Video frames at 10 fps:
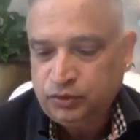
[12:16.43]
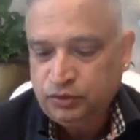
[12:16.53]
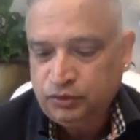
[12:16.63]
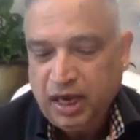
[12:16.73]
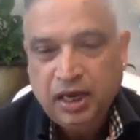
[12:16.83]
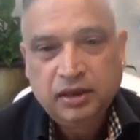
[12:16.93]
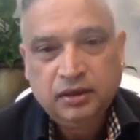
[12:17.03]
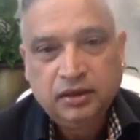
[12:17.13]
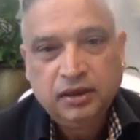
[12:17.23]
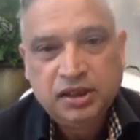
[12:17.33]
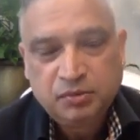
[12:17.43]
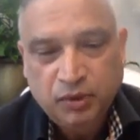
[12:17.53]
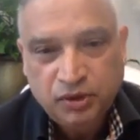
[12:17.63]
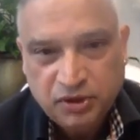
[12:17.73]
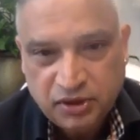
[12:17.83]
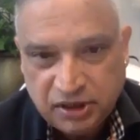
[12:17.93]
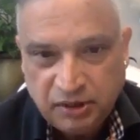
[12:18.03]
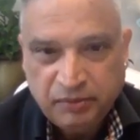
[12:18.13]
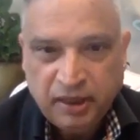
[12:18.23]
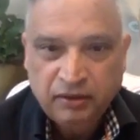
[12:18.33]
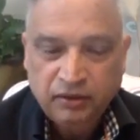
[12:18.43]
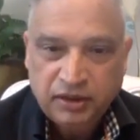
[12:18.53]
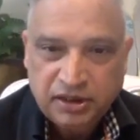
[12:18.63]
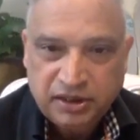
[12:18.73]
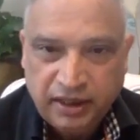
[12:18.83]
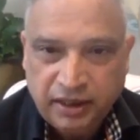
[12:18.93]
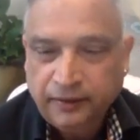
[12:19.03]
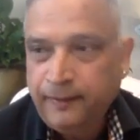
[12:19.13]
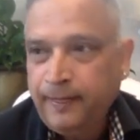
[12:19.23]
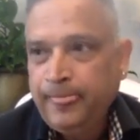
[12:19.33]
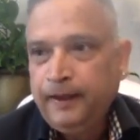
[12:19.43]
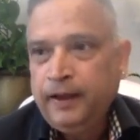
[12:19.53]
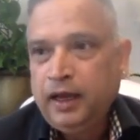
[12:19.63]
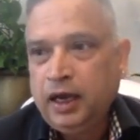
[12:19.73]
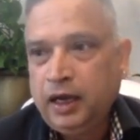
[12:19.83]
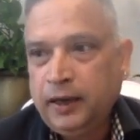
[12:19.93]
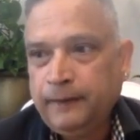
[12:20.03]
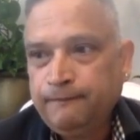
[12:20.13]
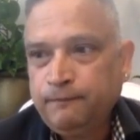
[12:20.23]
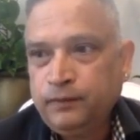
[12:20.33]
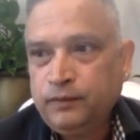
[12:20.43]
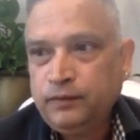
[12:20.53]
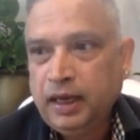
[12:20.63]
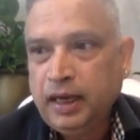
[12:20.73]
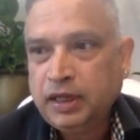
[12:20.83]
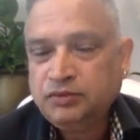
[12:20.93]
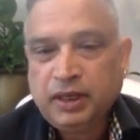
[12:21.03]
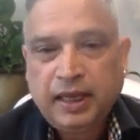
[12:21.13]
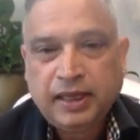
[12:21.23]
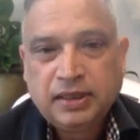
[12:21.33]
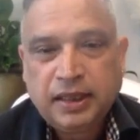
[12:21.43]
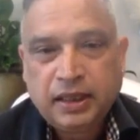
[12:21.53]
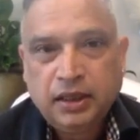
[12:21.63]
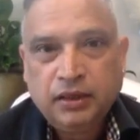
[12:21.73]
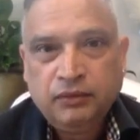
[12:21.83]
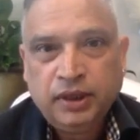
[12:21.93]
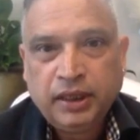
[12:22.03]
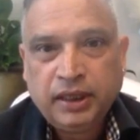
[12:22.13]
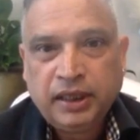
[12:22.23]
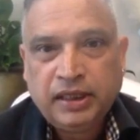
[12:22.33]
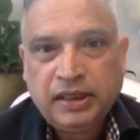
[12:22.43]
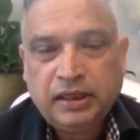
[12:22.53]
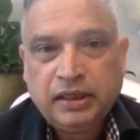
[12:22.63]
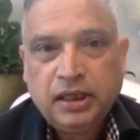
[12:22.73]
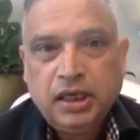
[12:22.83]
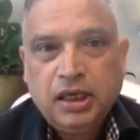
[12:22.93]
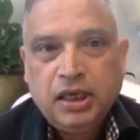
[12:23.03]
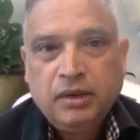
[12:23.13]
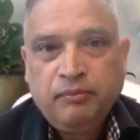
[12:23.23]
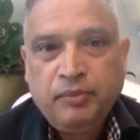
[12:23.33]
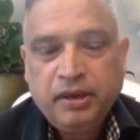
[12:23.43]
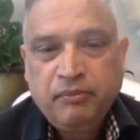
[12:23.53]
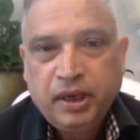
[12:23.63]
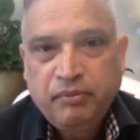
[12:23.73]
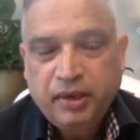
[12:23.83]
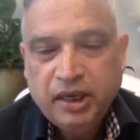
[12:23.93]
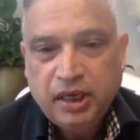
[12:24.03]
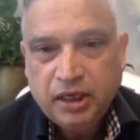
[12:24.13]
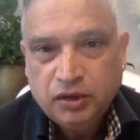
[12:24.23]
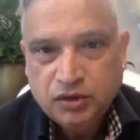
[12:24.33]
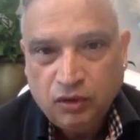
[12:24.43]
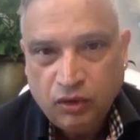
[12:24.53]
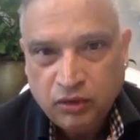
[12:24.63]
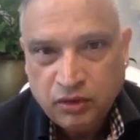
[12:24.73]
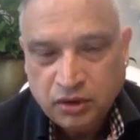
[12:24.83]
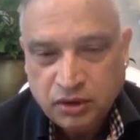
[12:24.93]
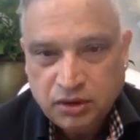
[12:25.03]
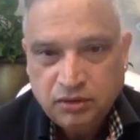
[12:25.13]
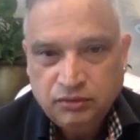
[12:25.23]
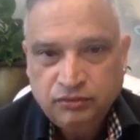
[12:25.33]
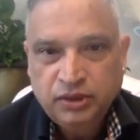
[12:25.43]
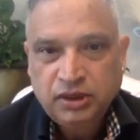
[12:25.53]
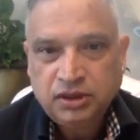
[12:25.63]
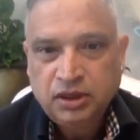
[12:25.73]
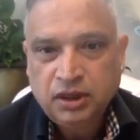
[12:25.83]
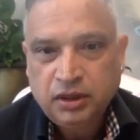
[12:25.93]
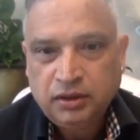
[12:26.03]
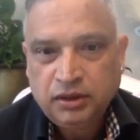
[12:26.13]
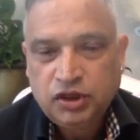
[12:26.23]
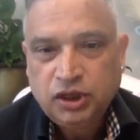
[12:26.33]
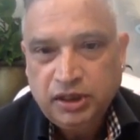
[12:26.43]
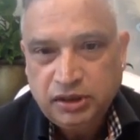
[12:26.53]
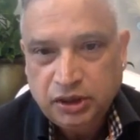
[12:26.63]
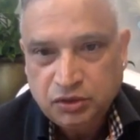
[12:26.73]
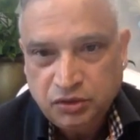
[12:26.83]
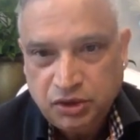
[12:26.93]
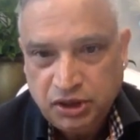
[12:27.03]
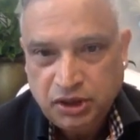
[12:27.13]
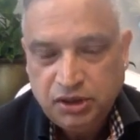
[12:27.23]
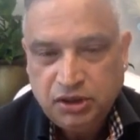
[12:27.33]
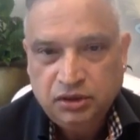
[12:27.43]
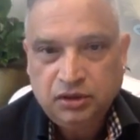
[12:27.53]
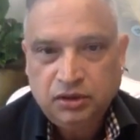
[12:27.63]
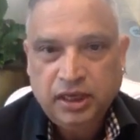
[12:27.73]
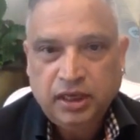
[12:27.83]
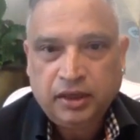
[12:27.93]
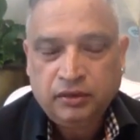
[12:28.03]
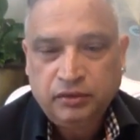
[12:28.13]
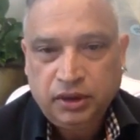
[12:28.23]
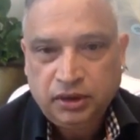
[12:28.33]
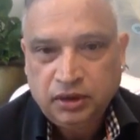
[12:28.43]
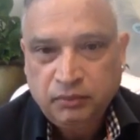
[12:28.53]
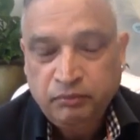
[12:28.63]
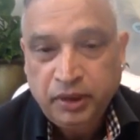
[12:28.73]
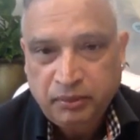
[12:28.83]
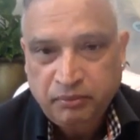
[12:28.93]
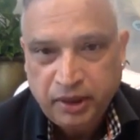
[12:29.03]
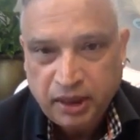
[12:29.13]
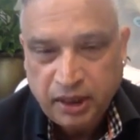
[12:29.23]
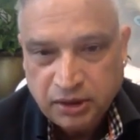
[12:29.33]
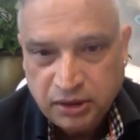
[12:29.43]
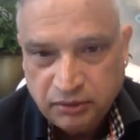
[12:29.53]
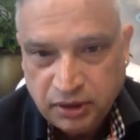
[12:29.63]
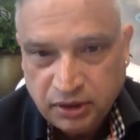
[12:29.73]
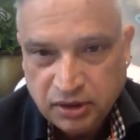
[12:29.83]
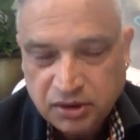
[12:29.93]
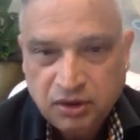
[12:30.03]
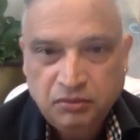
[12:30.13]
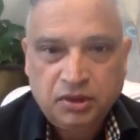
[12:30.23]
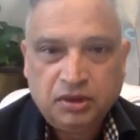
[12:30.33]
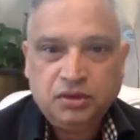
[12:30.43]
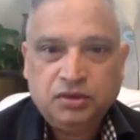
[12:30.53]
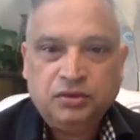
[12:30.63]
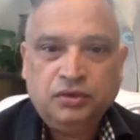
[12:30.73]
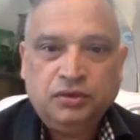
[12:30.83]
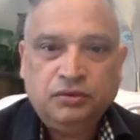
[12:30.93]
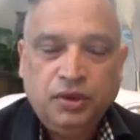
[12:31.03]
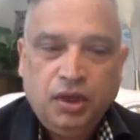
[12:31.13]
to have the sponsorship and all this thing. uh, as well as like we are getting big picnics orders, where is the Chinese association, they are doing the big picnic during the summer. So